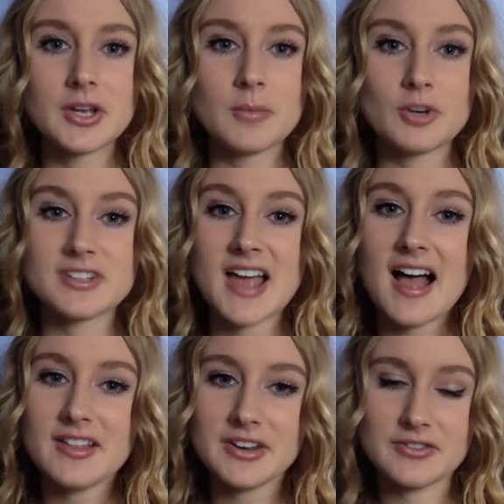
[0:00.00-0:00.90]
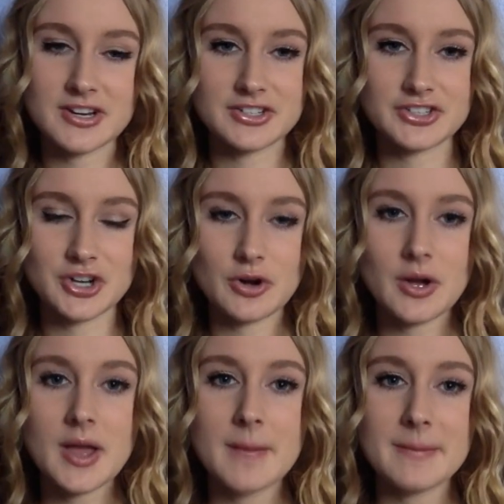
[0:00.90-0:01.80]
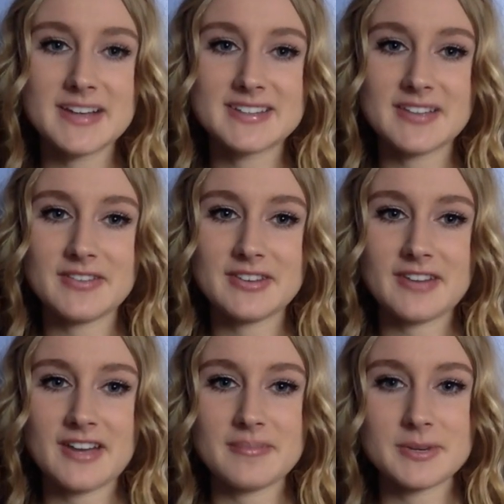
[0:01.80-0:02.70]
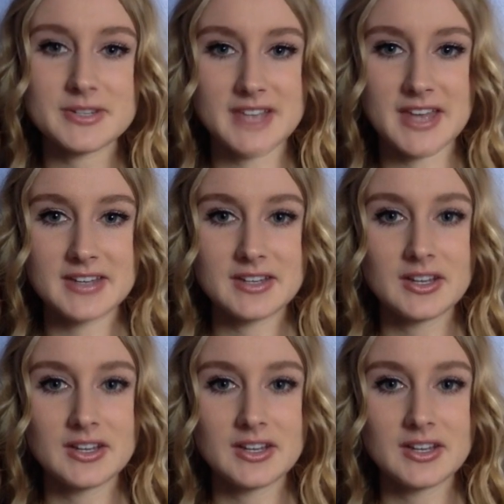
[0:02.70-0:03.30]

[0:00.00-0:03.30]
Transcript: mortality ratio by 75%.